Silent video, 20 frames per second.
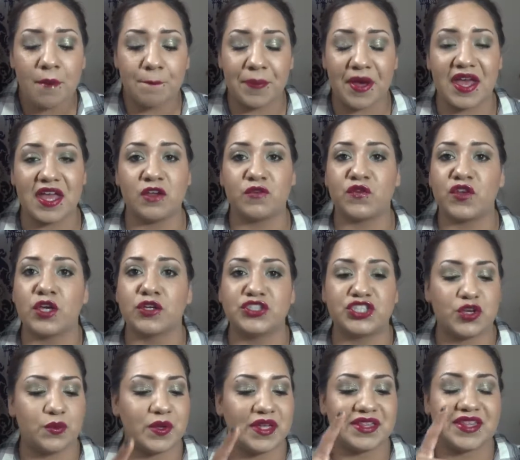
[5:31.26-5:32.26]
But if you're
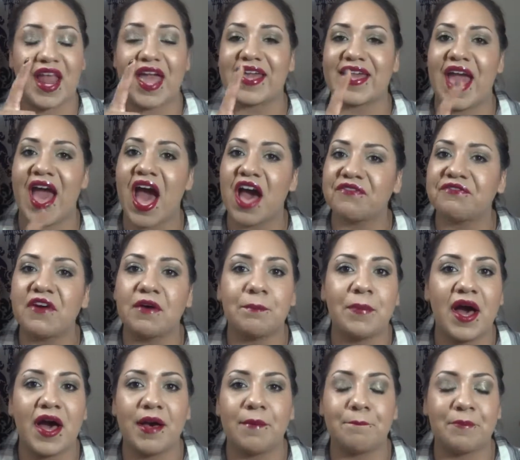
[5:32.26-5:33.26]
doing like half a
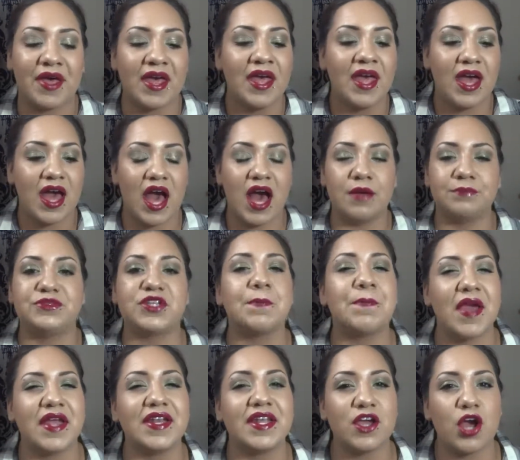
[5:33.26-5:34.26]
pump, um,
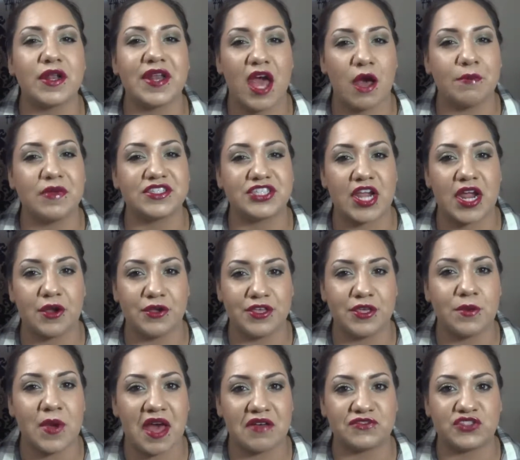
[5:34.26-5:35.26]
depending on how much hair
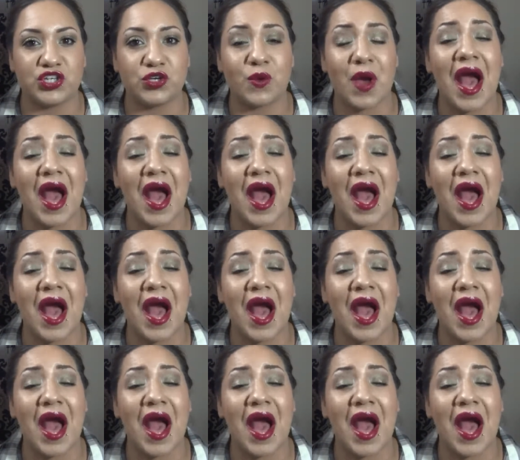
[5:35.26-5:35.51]
you have too.